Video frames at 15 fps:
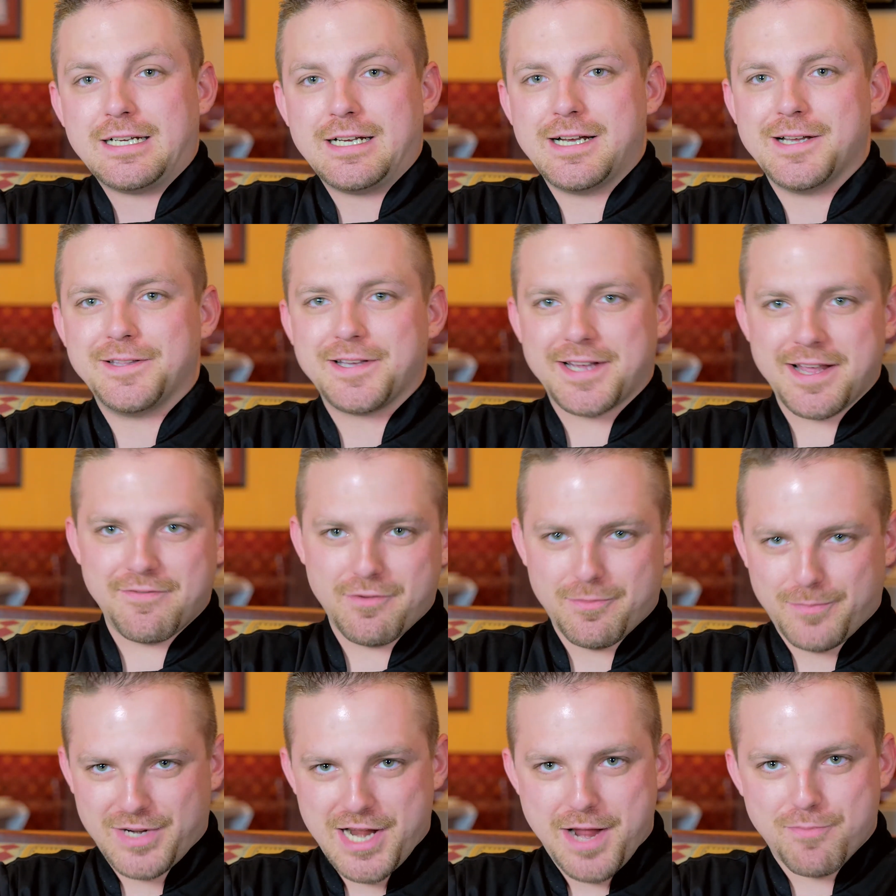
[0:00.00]
And they gave
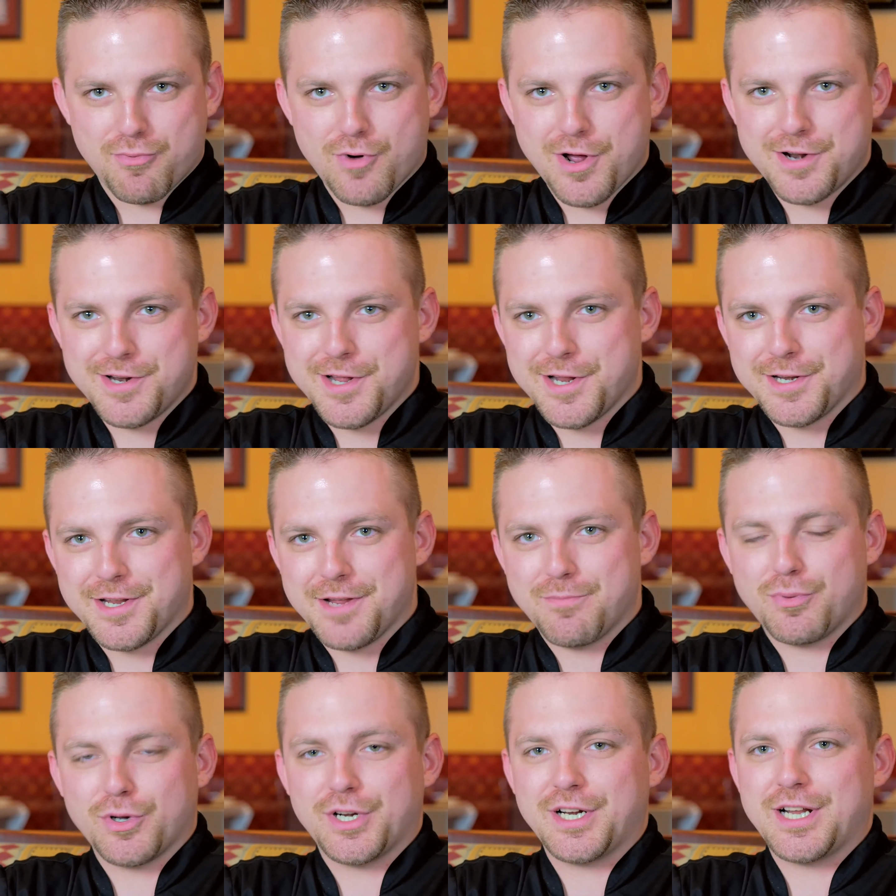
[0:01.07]
him an apron, and he
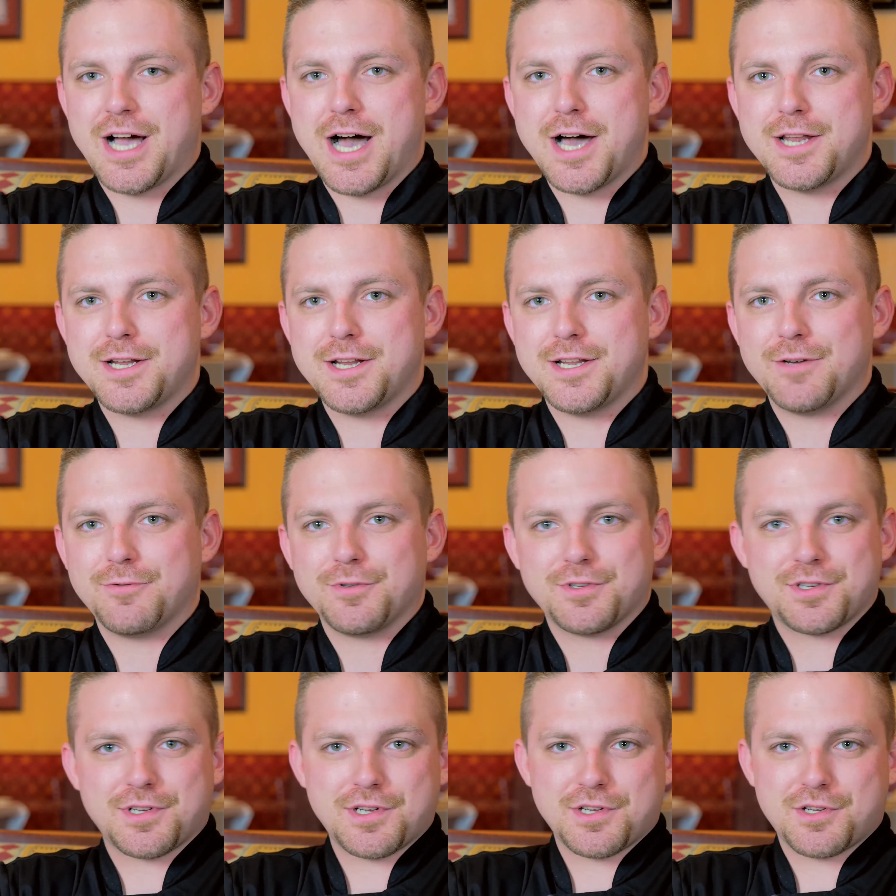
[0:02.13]
put it on, and it
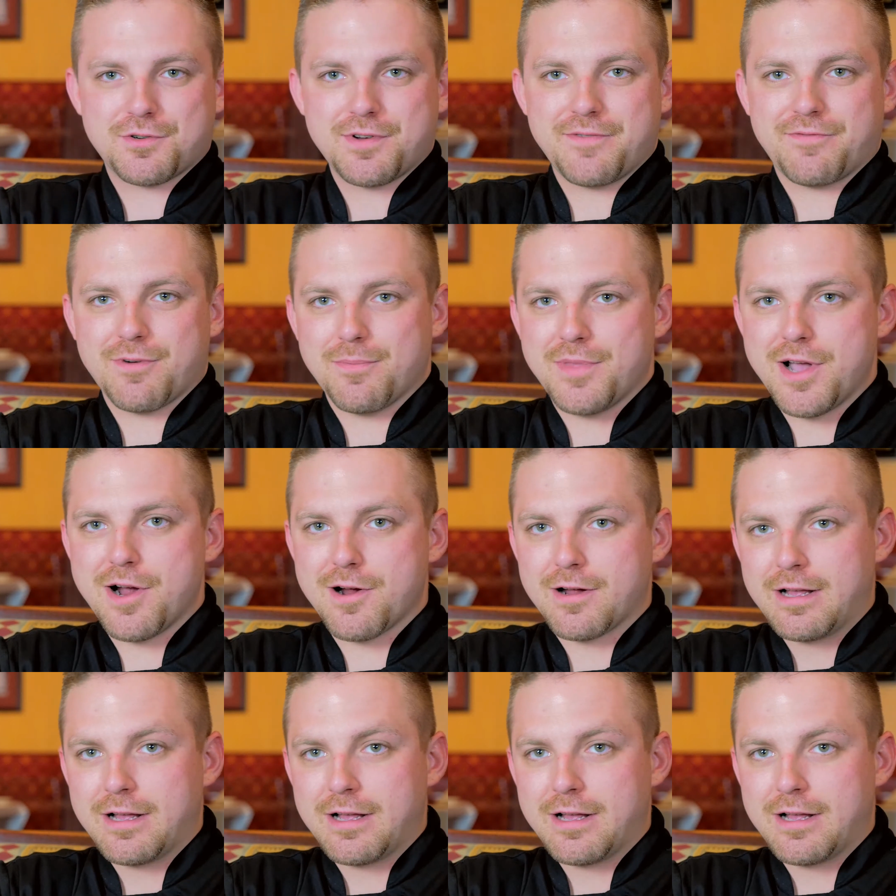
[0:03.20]
was history from there.